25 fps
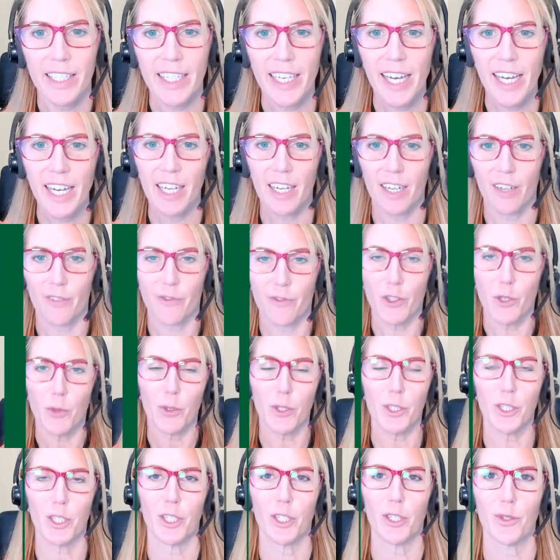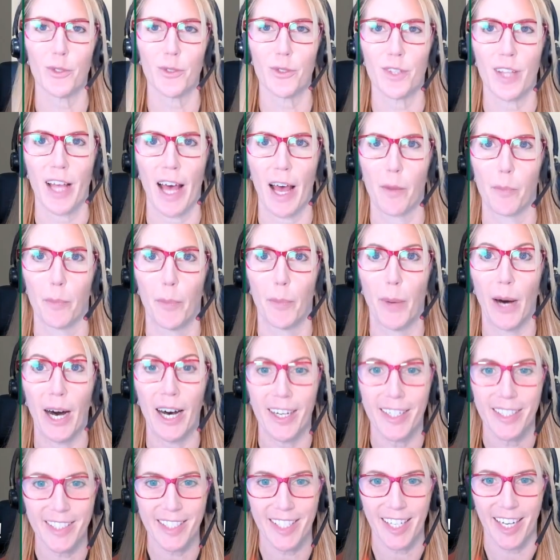Yeah, if you were to use that
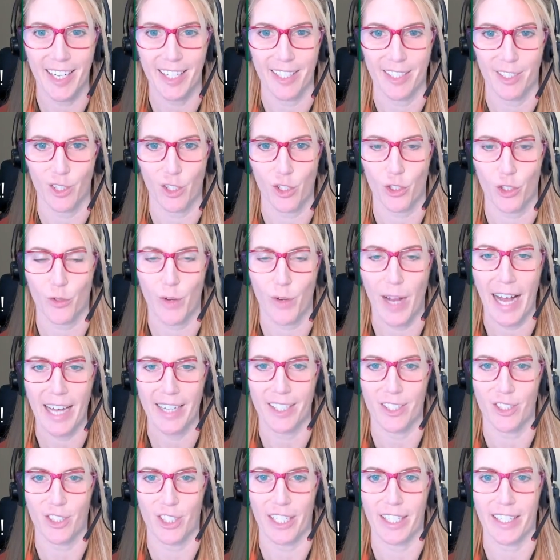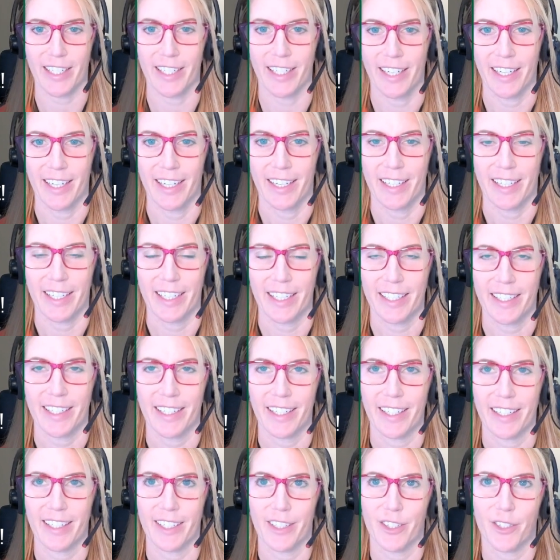bond tent strategy
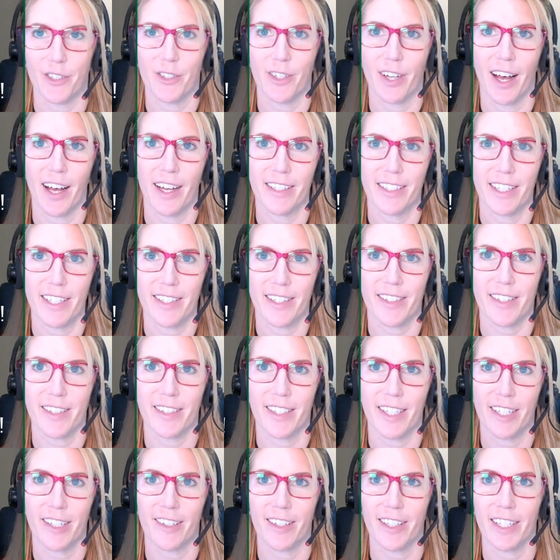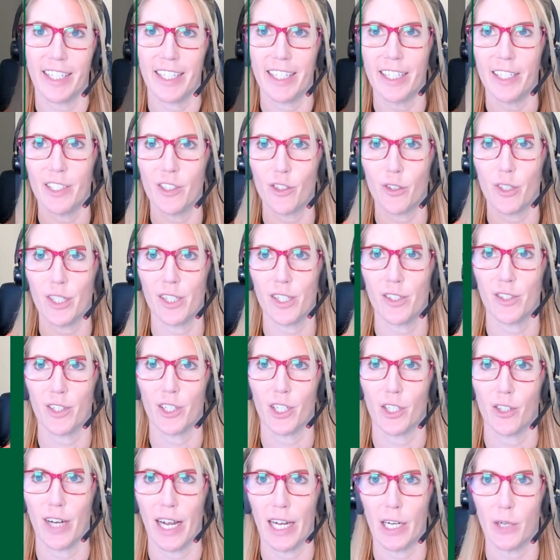you're not necessarily
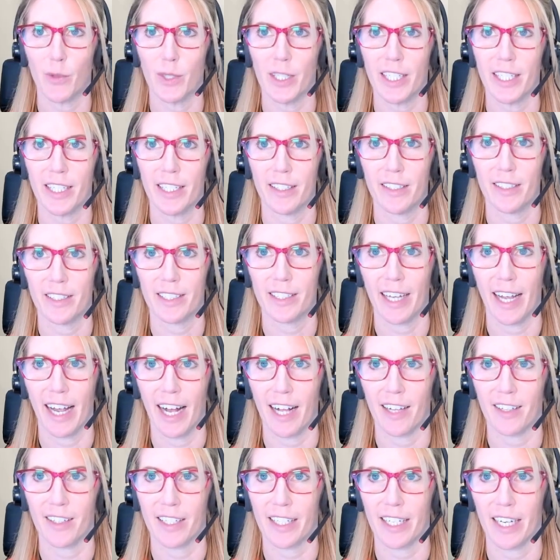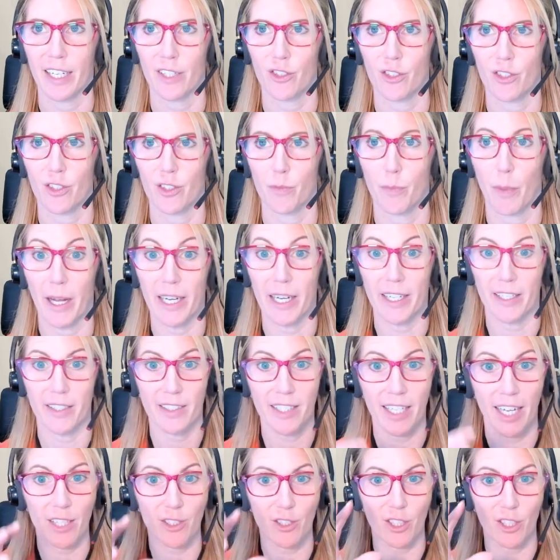increasing your equity to allocations by
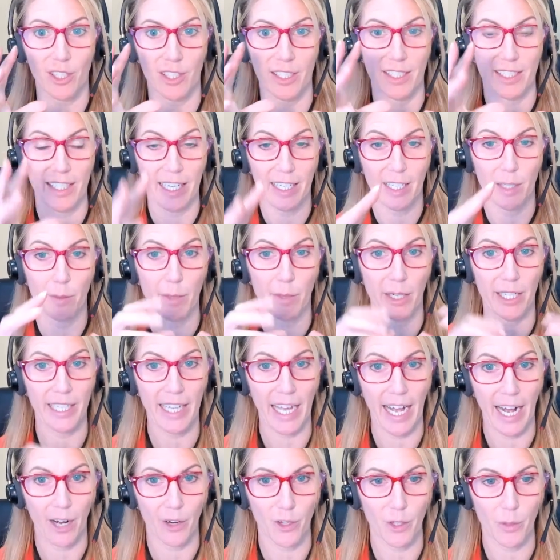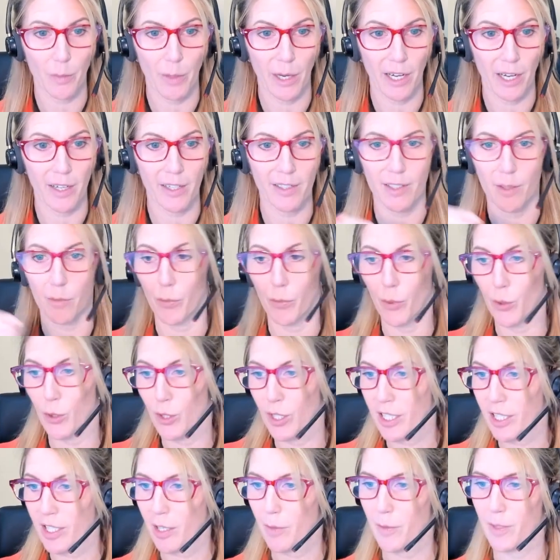intentionally taking money out of bonds and
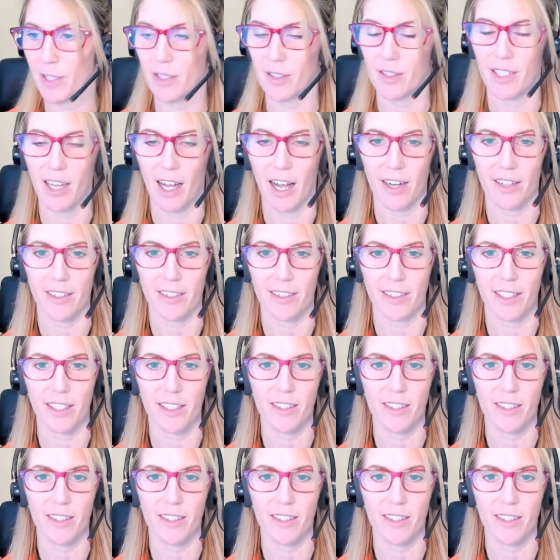putting them in stocks.